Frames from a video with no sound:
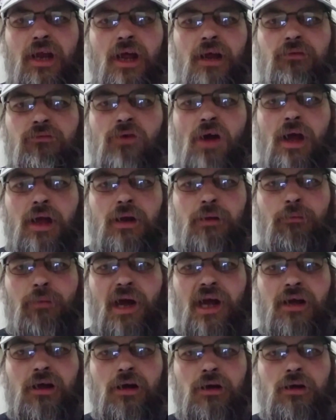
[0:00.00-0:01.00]
end Ryan
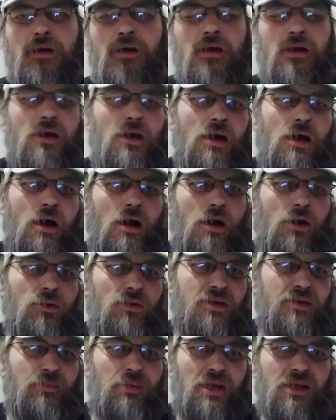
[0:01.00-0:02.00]
Becker, uh, who
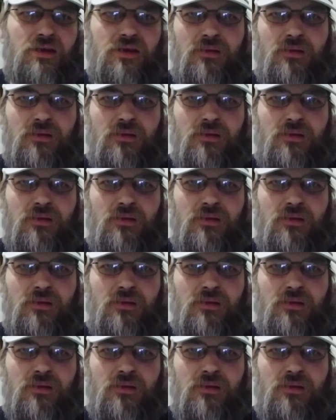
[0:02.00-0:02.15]
spent